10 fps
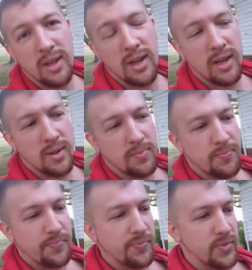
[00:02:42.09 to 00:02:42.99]

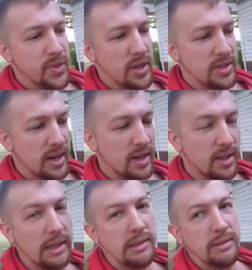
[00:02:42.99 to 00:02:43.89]
So that's kind
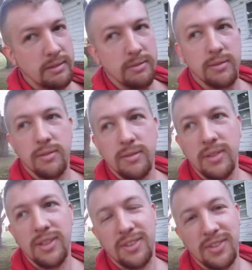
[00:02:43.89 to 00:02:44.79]
of like
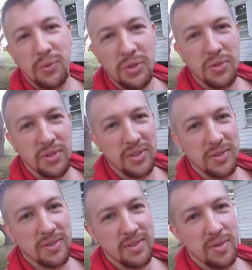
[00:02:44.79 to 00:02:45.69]
winter
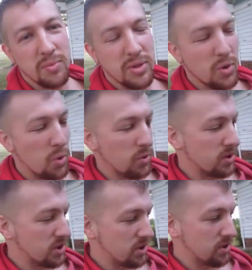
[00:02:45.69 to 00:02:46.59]
could be colder
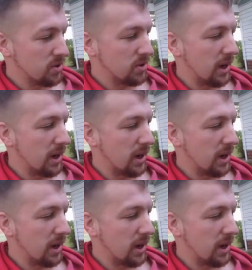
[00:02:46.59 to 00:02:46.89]
this year.